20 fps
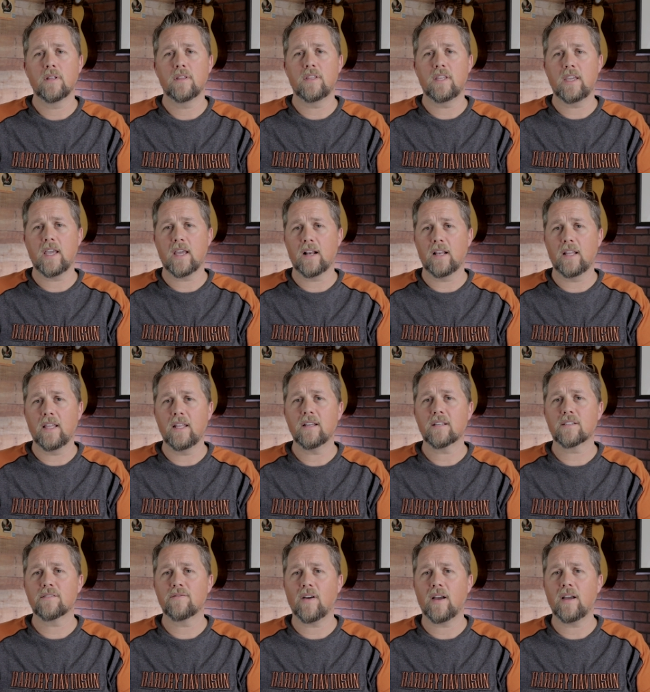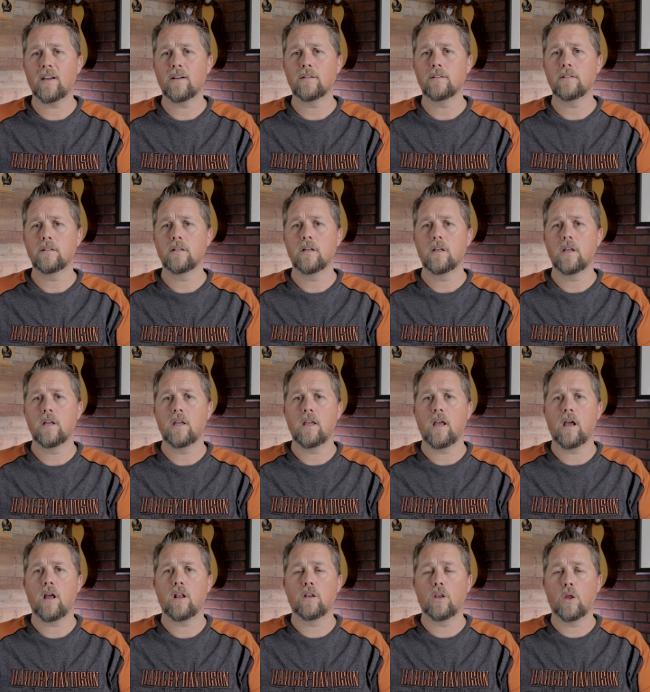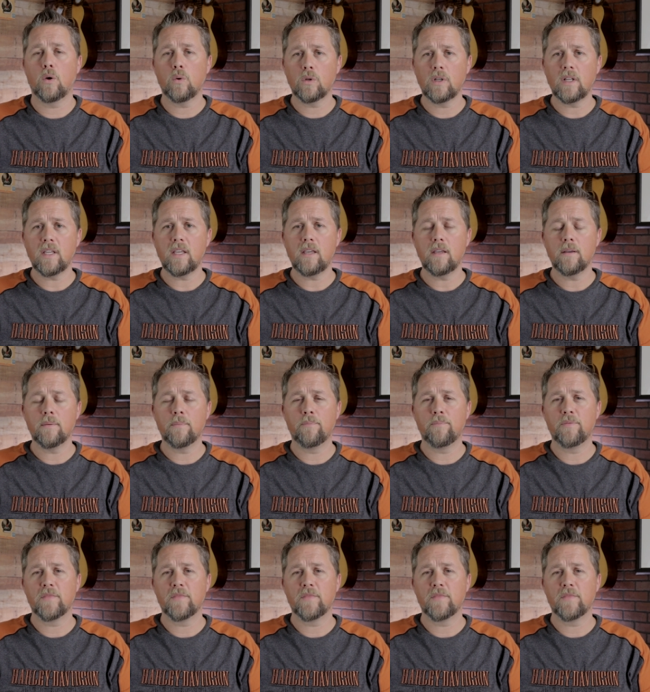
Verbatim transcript: the analytics file, locally,